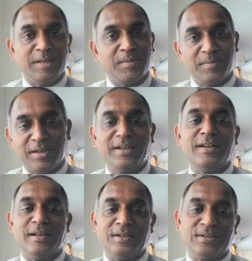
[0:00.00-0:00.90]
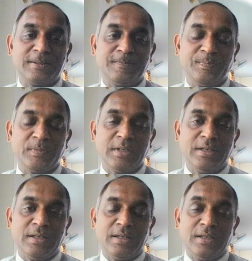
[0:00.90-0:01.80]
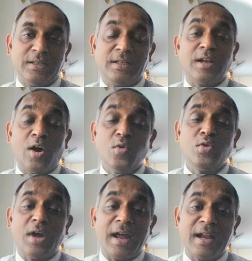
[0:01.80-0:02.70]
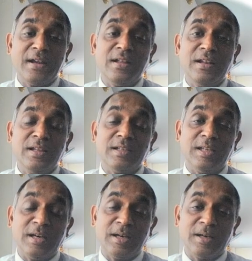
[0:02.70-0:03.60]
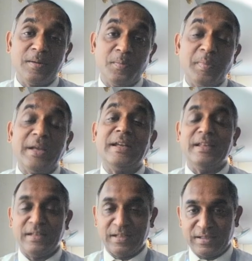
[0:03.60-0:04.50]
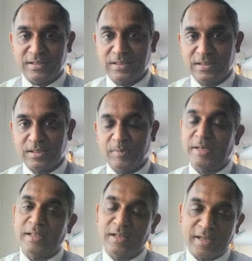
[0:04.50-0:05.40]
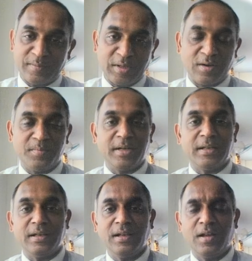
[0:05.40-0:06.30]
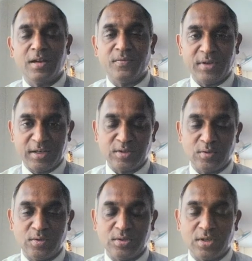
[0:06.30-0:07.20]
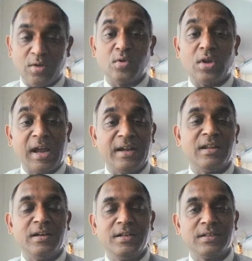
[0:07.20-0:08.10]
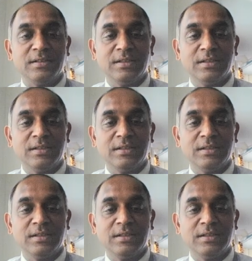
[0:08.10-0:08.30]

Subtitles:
they may be retailers. Then how to handle the material can be raw material or a finished goods, how to handle it,